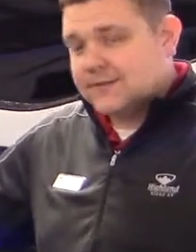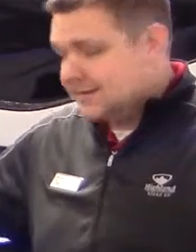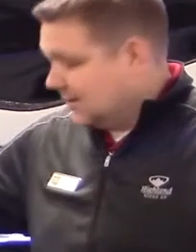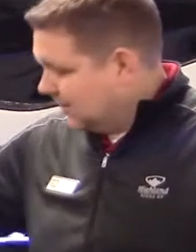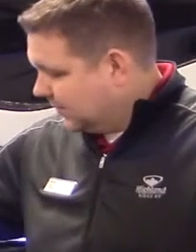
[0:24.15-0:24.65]

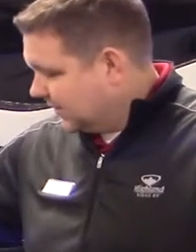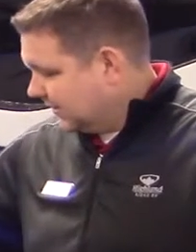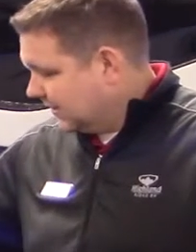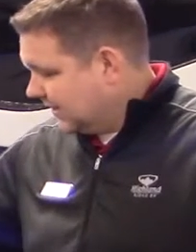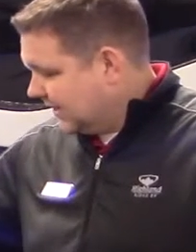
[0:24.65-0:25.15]
opening the
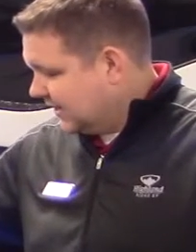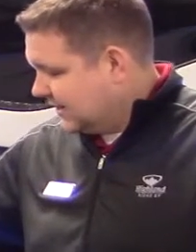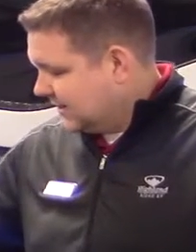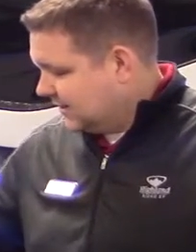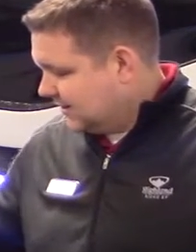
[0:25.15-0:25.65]
lid,
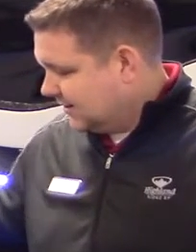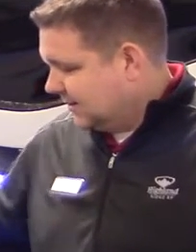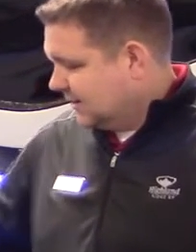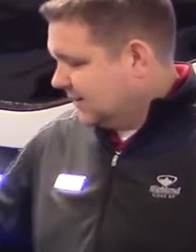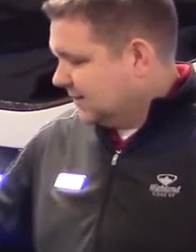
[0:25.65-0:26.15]

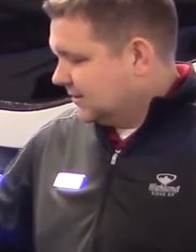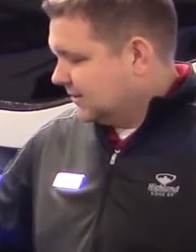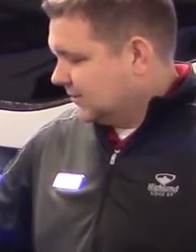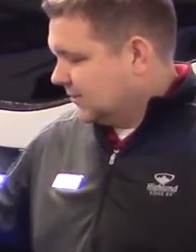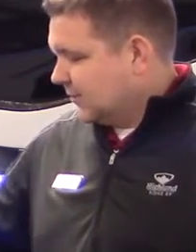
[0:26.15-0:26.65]

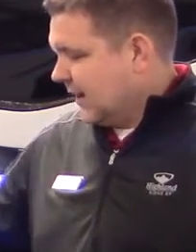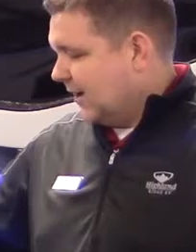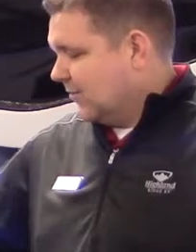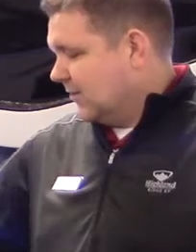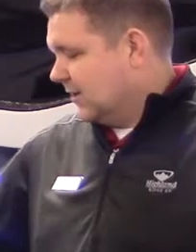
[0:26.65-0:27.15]
turning the
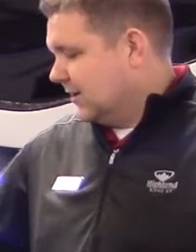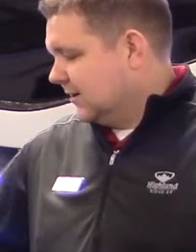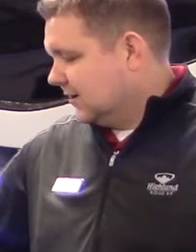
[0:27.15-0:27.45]
power on,